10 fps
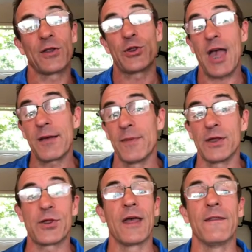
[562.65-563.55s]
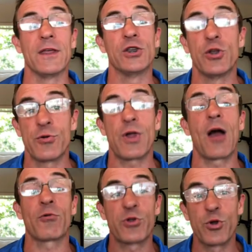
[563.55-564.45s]
segments and then use
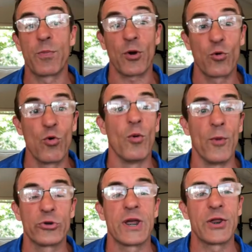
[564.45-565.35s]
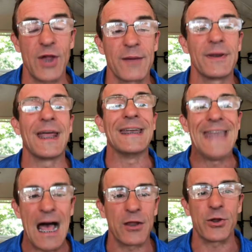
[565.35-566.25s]
our super cool multi-segment
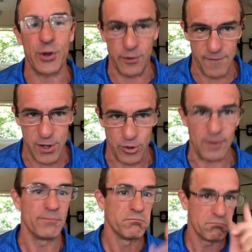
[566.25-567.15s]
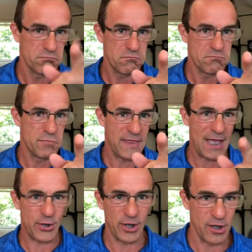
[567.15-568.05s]
analysis feature. But
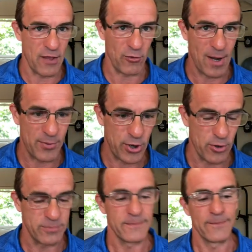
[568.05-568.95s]
that's in another episode.